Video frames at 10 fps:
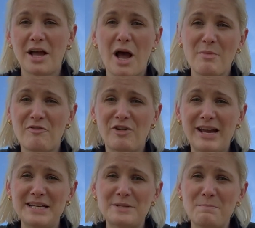I'm
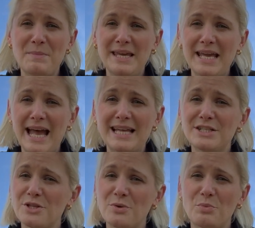afraid me and the